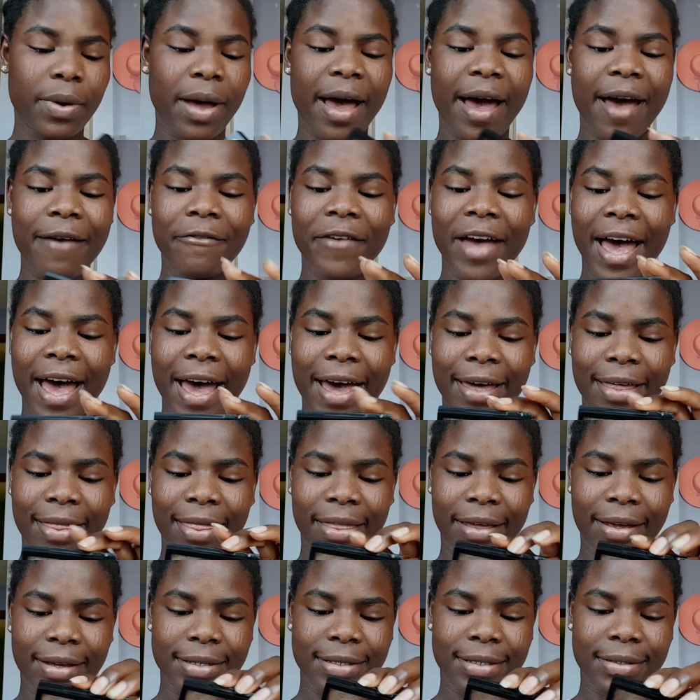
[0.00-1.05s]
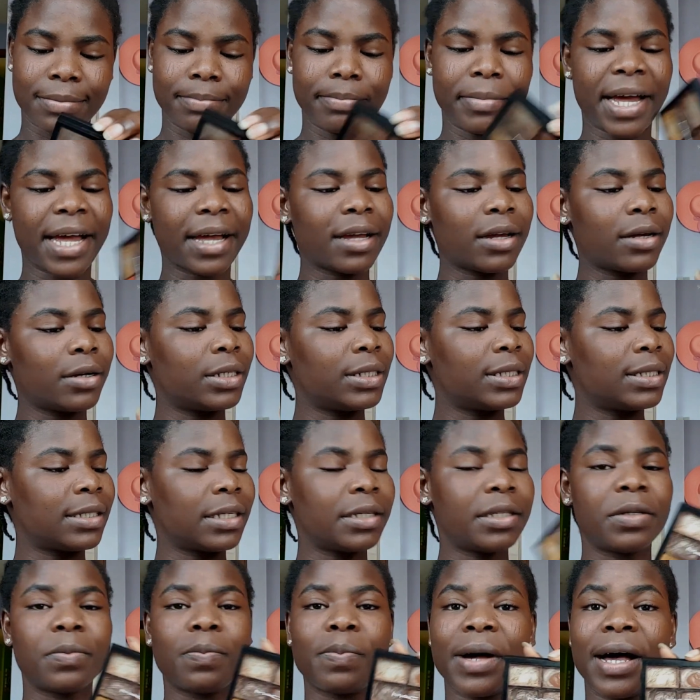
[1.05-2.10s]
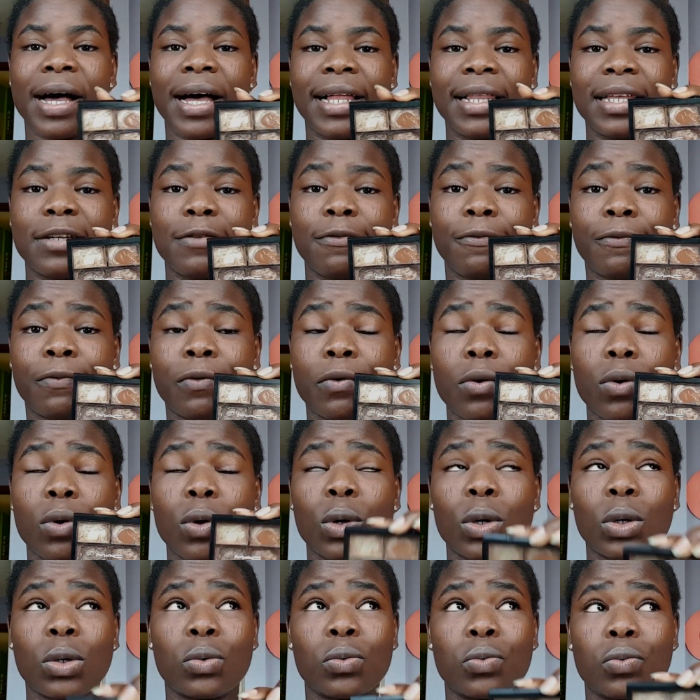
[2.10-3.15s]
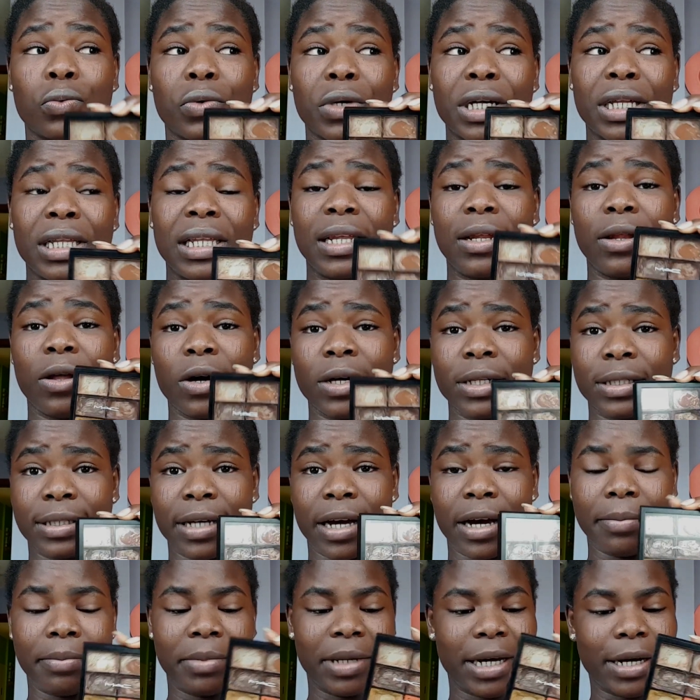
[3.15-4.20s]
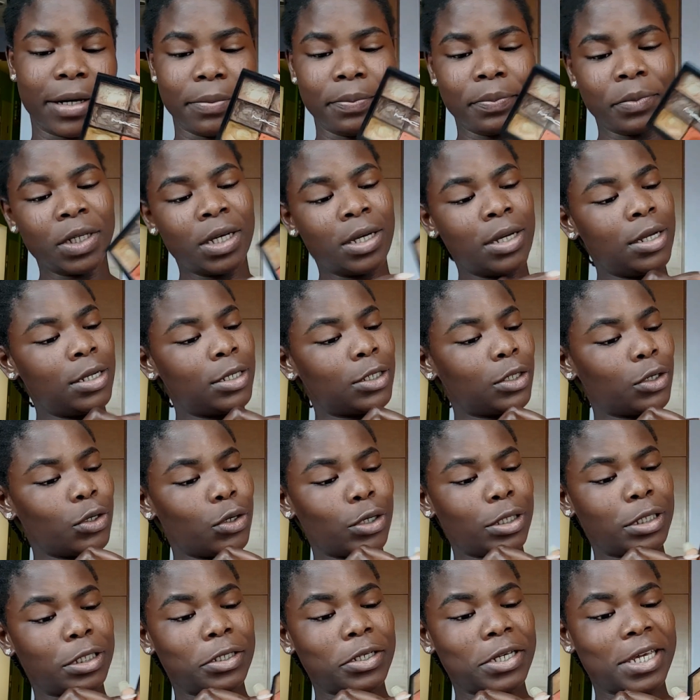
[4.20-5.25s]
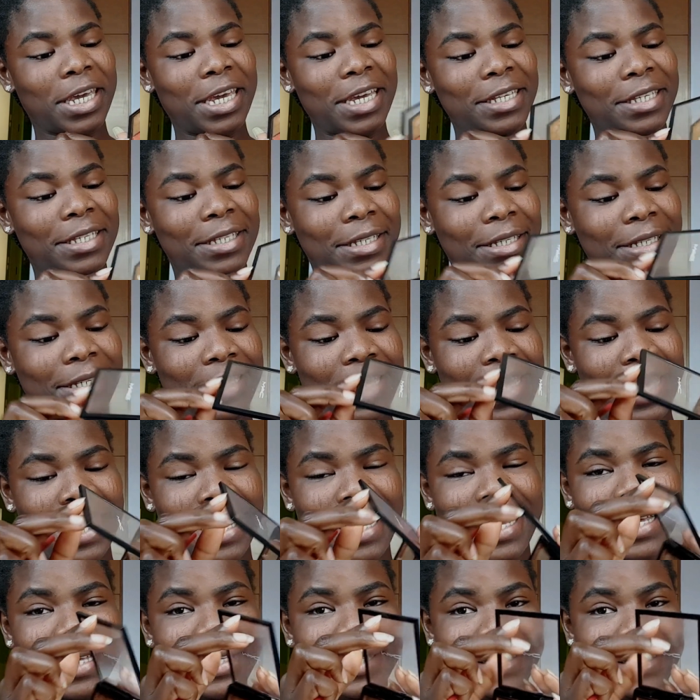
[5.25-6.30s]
I've had this MAC concealer palette for a really long time now. So as you can see,